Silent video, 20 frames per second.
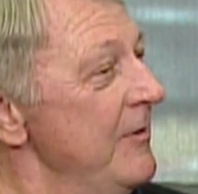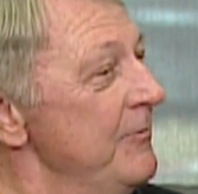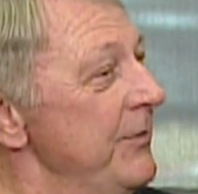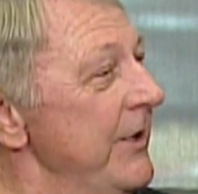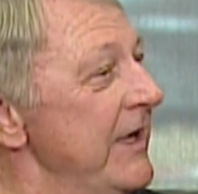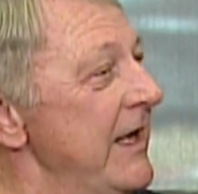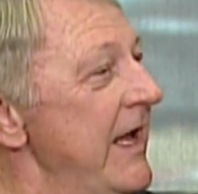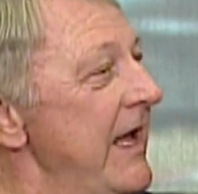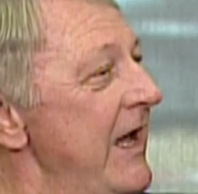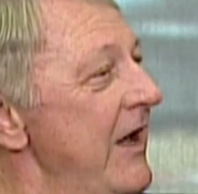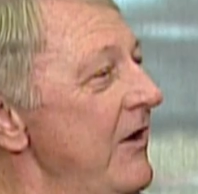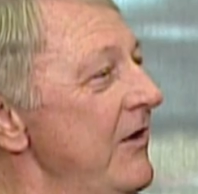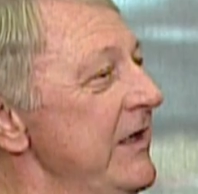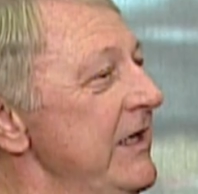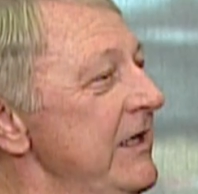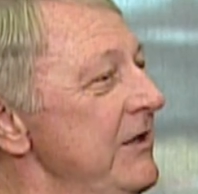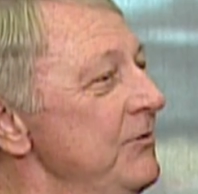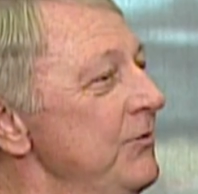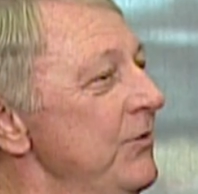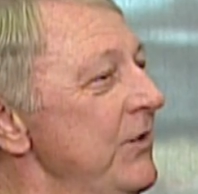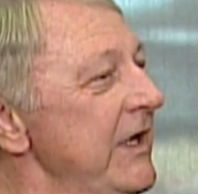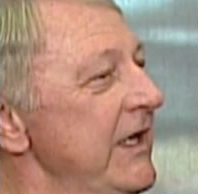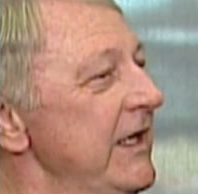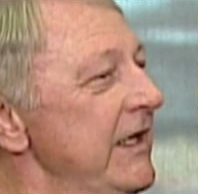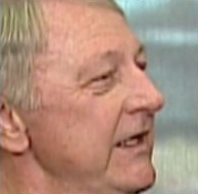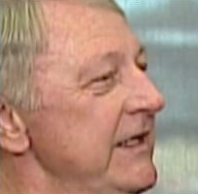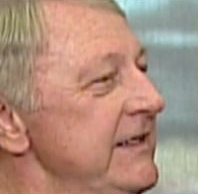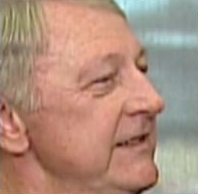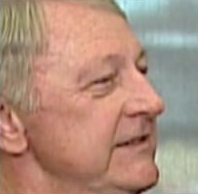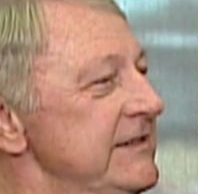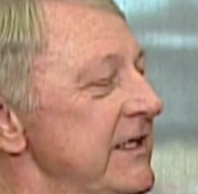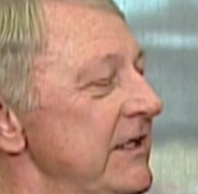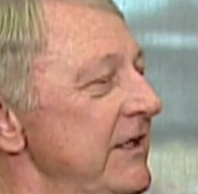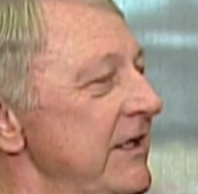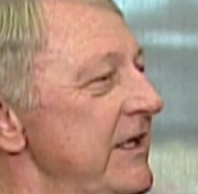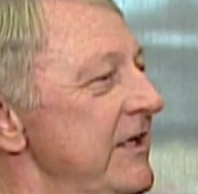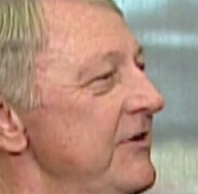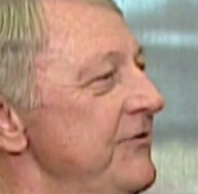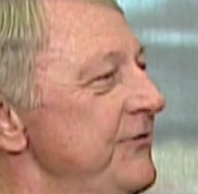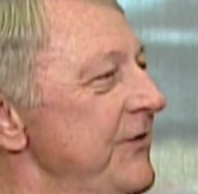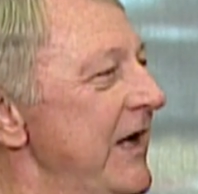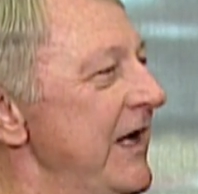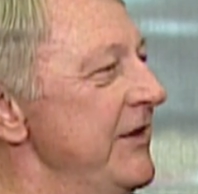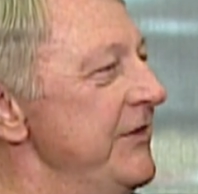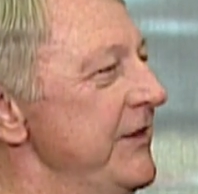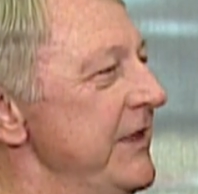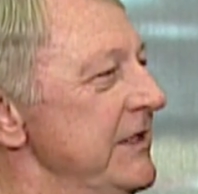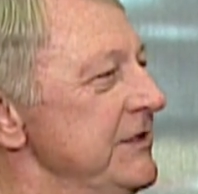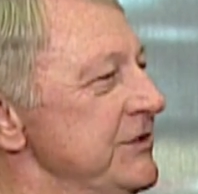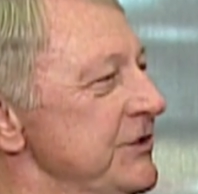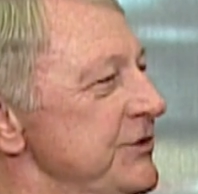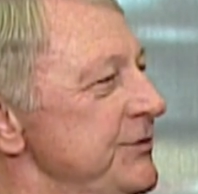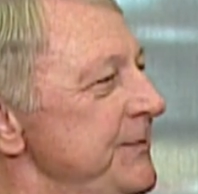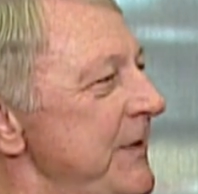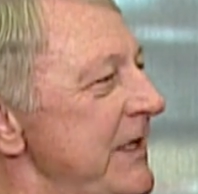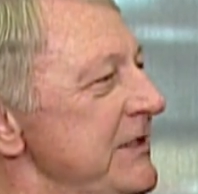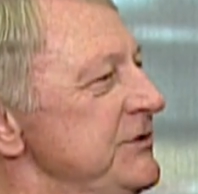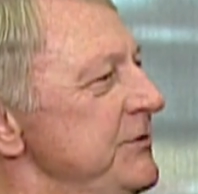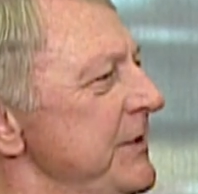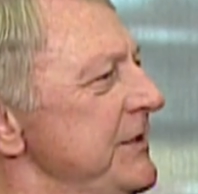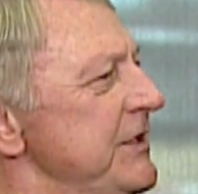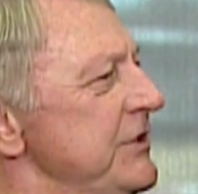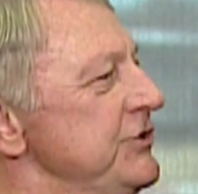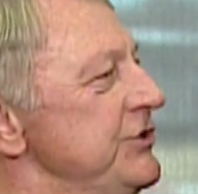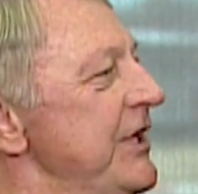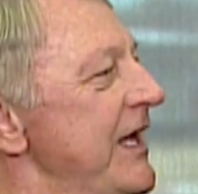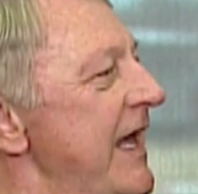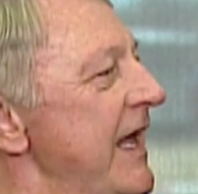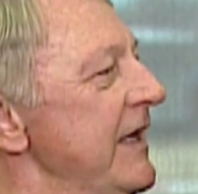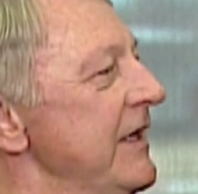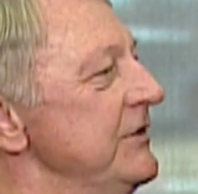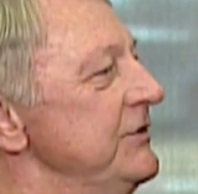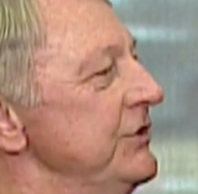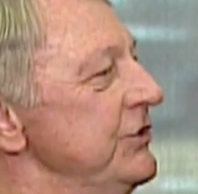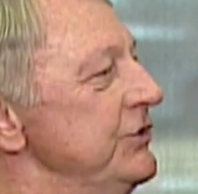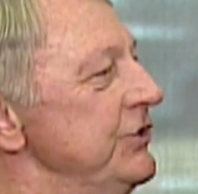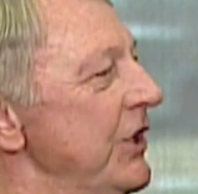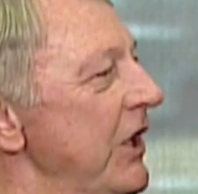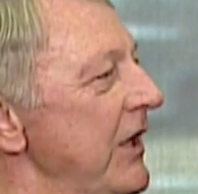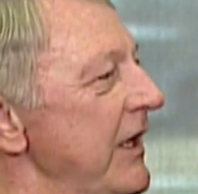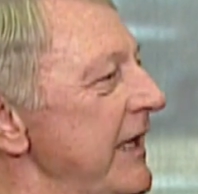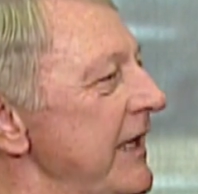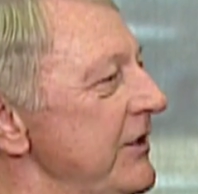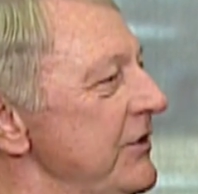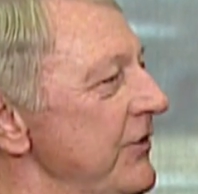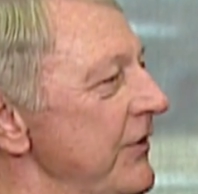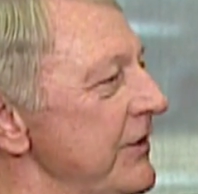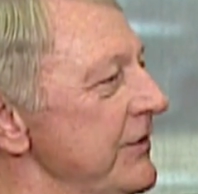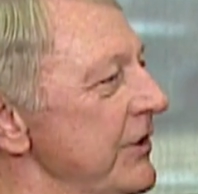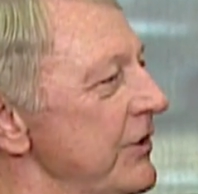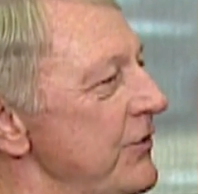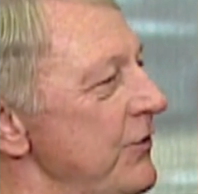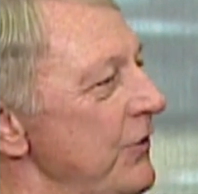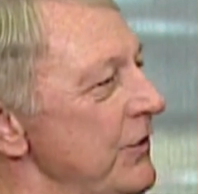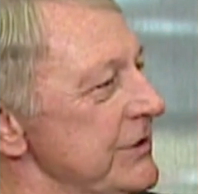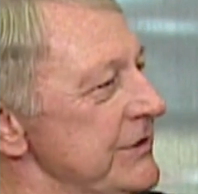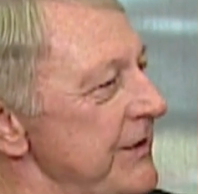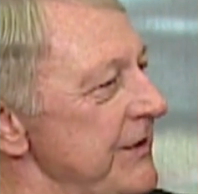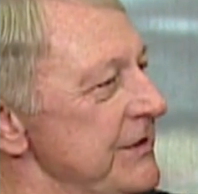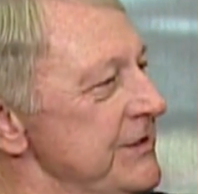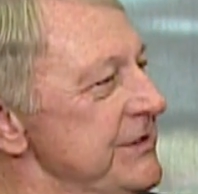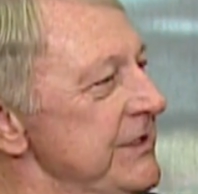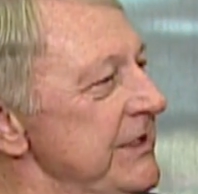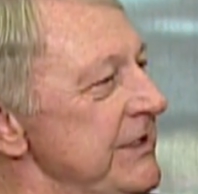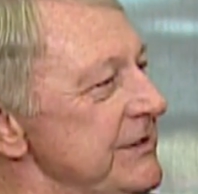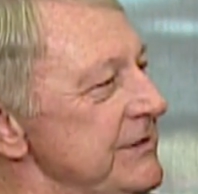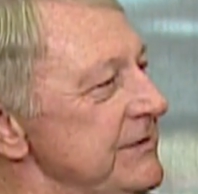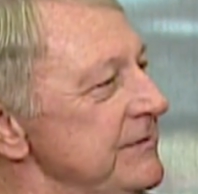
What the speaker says: but how he really solidified things, especially with the challenges y'all had during the course of the season.